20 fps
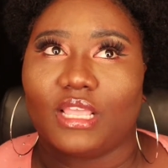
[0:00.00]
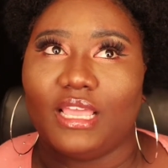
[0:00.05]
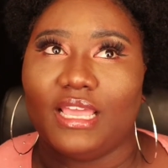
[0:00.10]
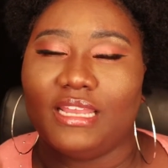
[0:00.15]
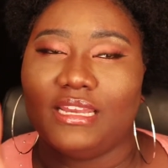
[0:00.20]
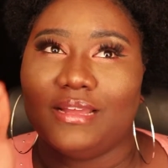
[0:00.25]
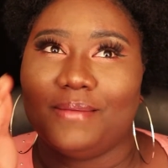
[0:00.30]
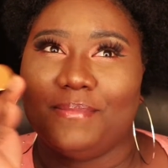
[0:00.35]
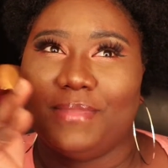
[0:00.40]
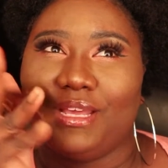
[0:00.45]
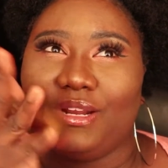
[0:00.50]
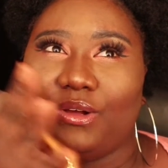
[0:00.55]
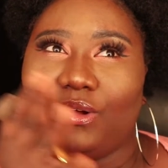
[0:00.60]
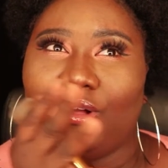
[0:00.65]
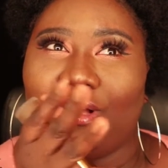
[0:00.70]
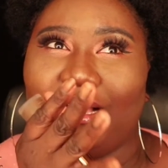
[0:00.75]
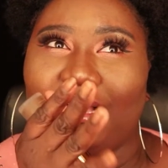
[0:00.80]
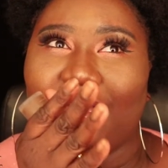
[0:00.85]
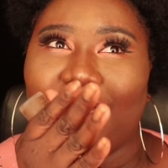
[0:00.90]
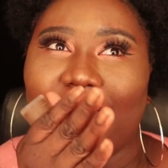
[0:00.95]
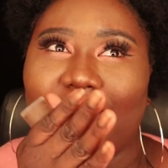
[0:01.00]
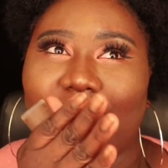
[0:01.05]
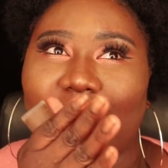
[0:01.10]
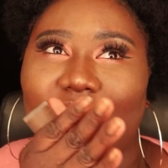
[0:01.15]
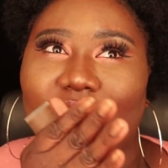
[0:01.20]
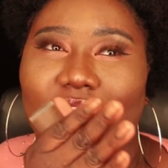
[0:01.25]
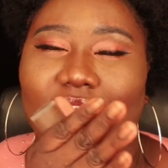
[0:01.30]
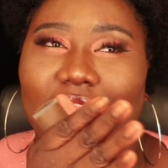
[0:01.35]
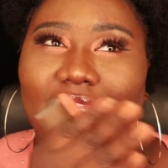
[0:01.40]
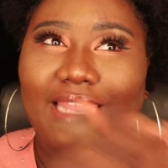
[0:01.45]
in the middle
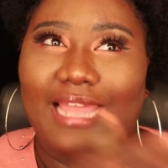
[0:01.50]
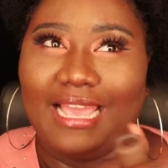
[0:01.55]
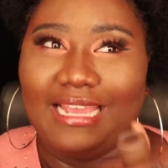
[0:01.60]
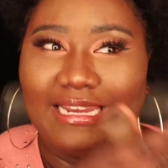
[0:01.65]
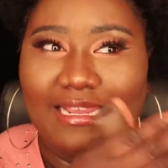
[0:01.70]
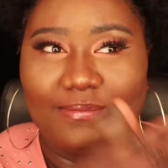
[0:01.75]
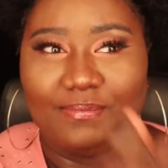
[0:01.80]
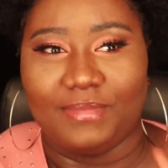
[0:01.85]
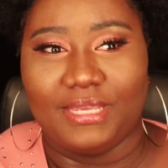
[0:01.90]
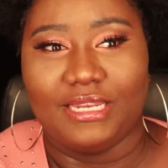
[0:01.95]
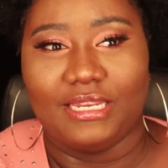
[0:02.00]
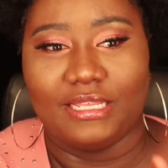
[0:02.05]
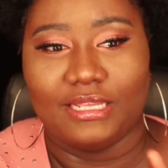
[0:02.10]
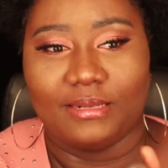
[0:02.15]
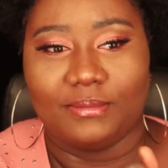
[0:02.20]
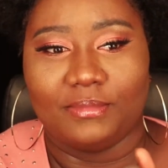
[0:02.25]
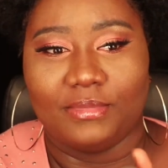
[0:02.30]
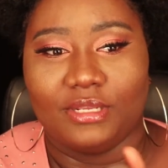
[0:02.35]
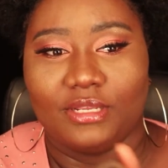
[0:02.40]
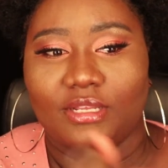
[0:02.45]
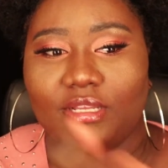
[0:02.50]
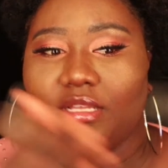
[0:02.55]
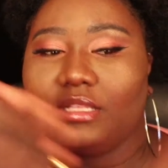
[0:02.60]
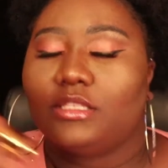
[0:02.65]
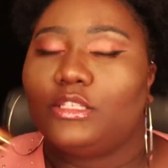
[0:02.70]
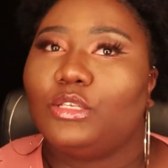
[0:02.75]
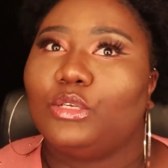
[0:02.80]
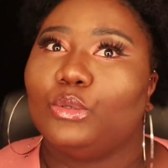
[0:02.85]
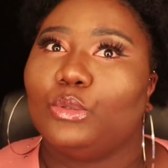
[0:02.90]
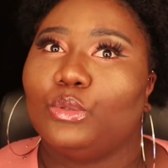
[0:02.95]
of light and medium
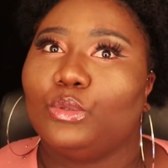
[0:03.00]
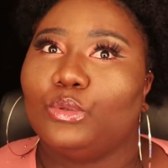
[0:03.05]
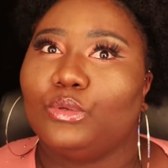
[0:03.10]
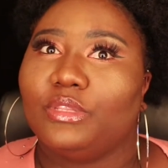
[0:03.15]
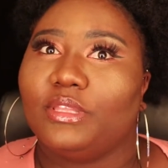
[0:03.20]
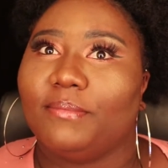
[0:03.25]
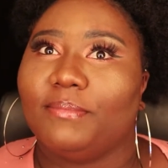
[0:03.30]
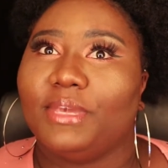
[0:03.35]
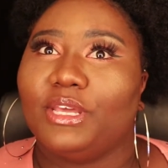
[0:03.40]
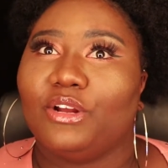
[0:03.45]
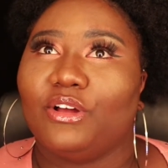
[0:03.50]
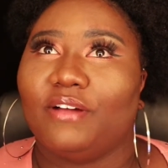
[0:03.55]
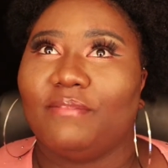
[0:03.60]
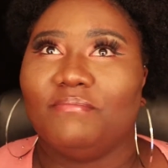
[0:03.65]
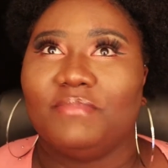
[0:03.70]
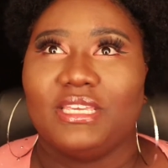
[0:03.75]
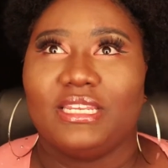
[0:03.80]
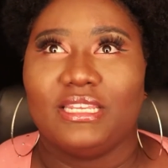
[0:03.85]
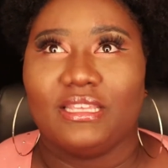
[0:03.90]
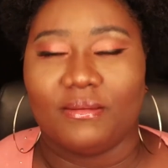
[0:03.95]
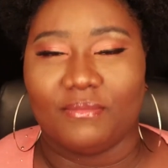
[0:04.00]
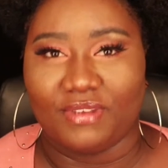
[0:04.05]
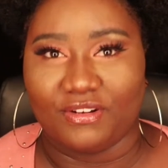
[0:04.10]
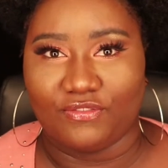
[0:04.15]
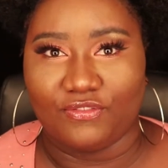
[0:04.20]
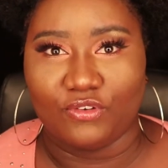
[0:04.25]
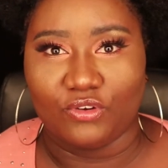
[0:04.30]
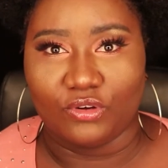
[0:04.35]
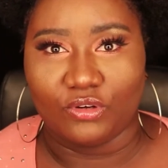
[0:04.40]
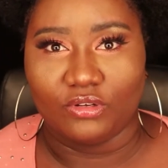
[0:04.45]
to the middle of medium and
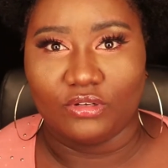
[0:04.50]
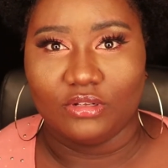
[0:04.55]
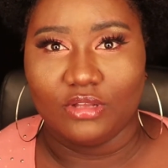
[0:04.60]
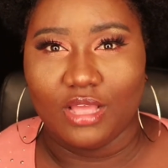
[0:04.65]
full.